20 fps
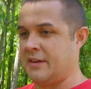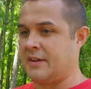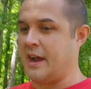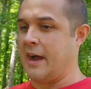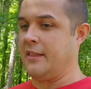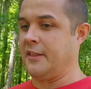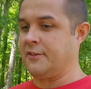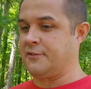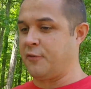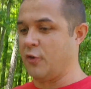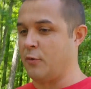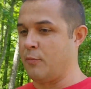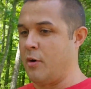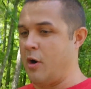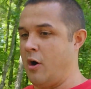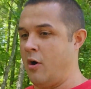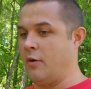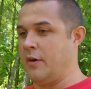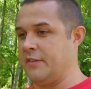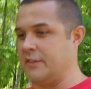college
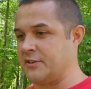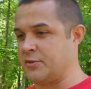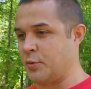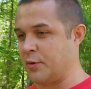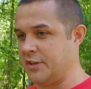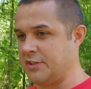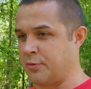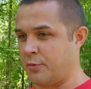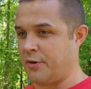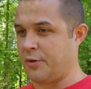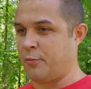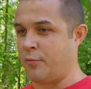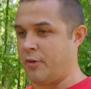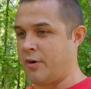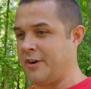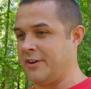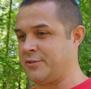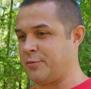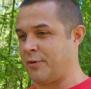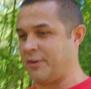football in the
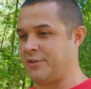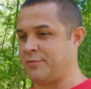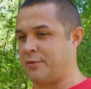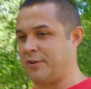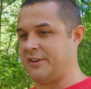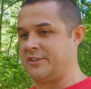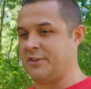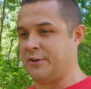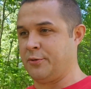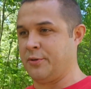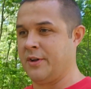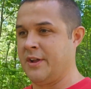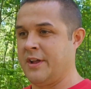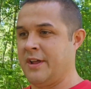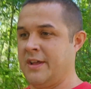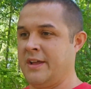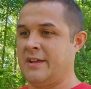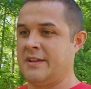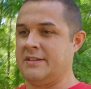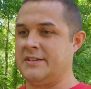2021 and 2022
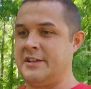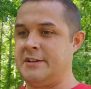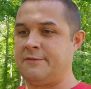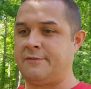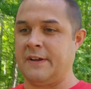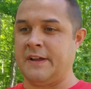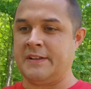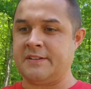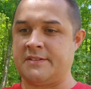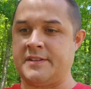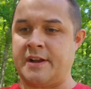defense.